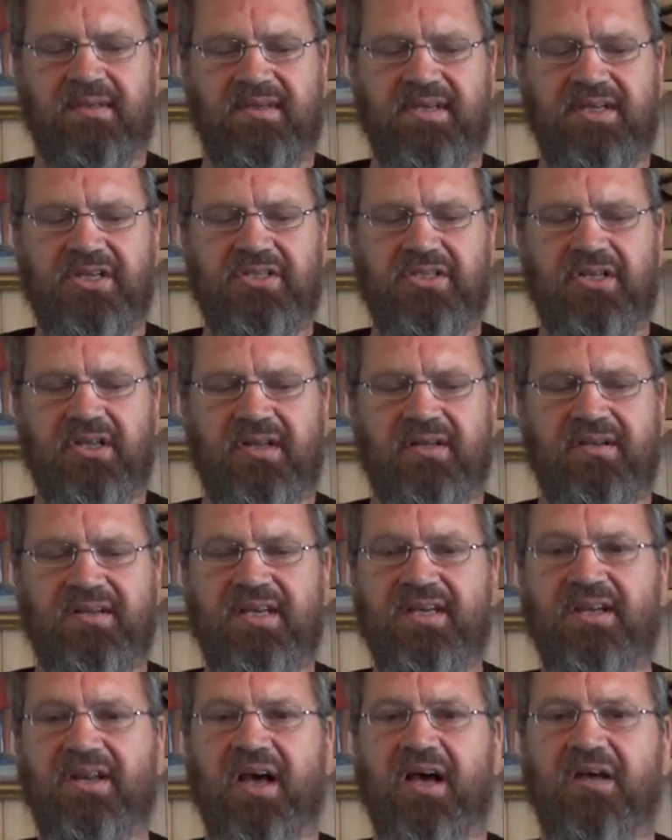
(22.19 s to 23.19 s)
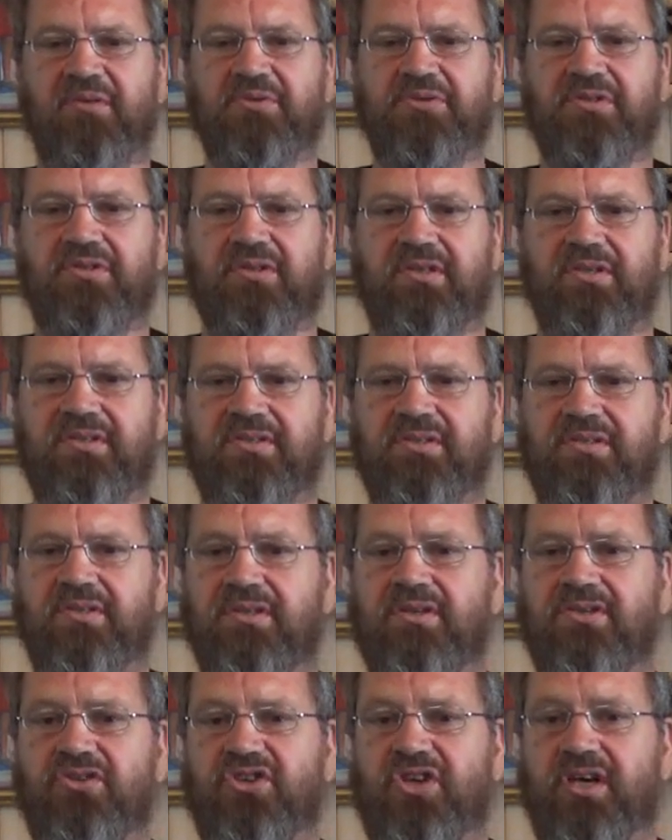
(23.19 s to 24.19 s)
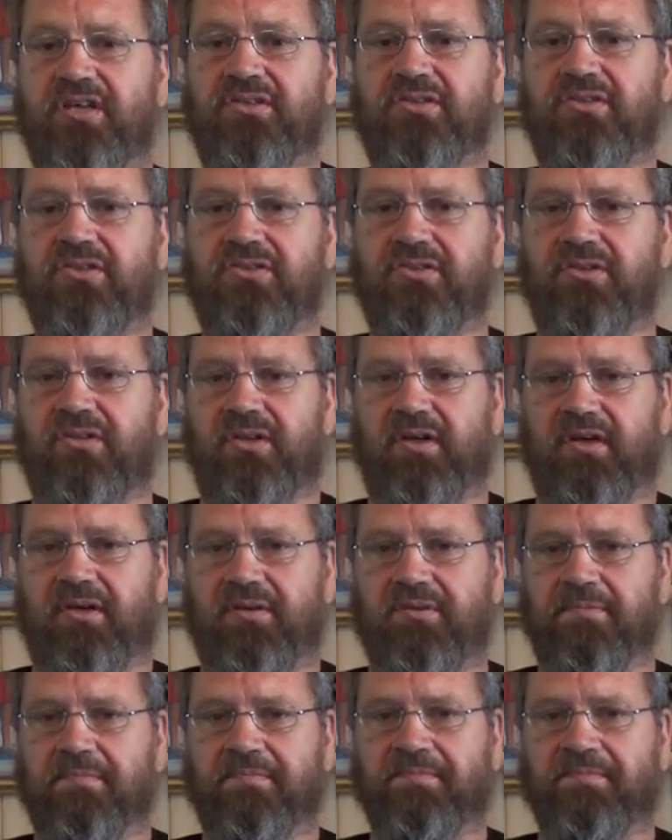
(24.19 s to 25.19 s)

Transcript: He's an, he announced this yesterday.